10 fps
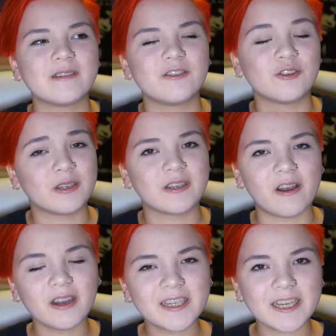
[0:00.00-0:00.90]
during the
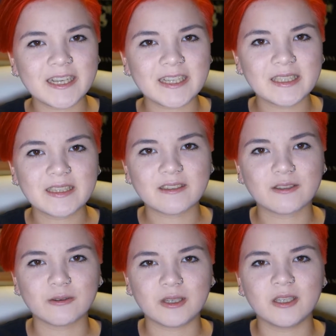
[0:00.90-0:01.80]
holidays,
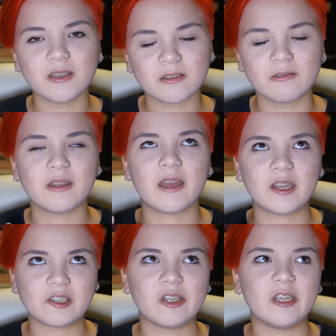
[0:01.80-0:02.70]
so he doesn't
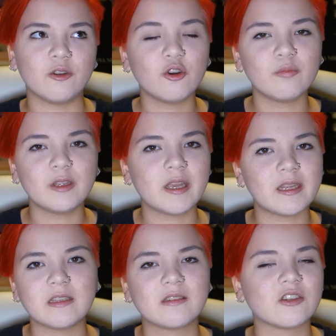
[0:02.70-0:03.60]
actually know me,
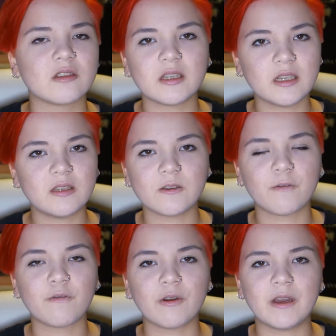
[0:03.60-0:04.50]
and it's just easier
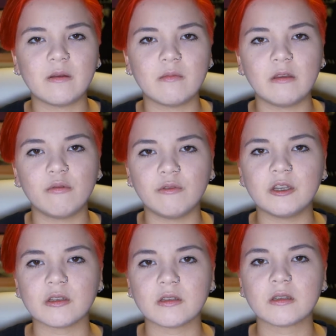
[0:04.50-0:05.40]
for him if we
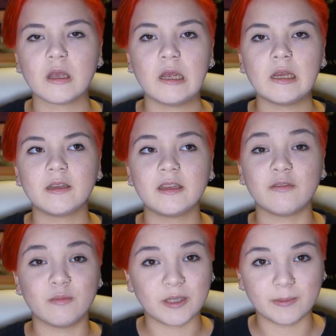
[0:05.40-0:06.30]
just give
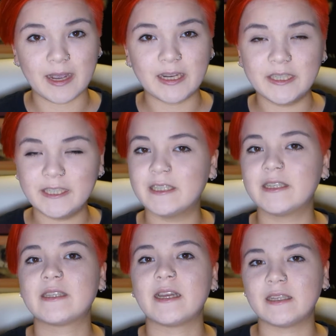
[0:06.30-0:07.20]
him some
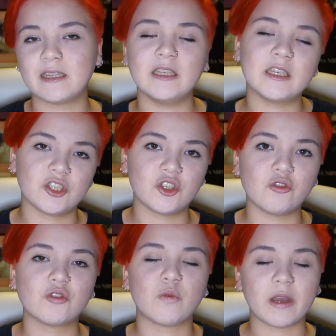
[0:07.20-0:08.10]
ideas and then he can
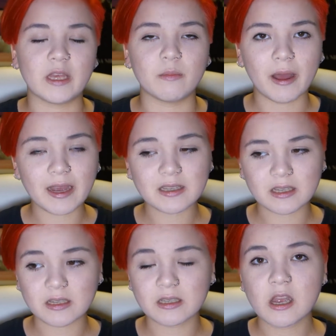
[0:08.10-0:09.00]
choose what he buys
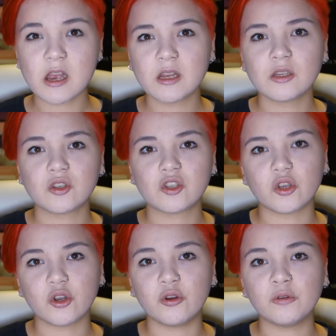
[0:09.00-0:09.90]
us.
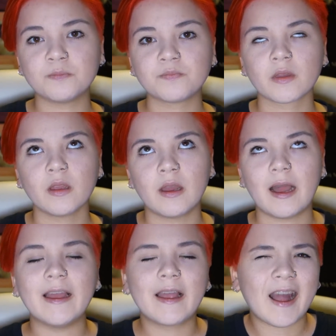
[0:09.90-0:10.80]
So
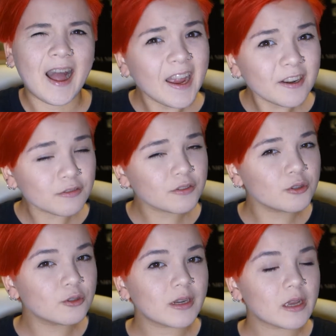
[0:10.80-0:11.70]
I kind of
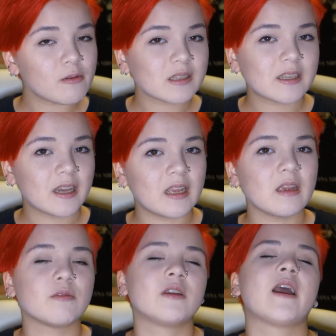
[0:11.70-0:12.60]
knew what I was
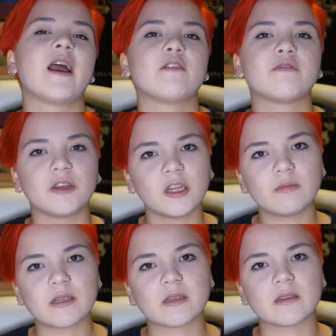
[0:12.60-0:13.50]
getting, but kind of not,
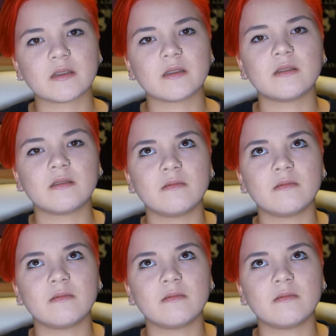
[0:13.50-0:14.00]
because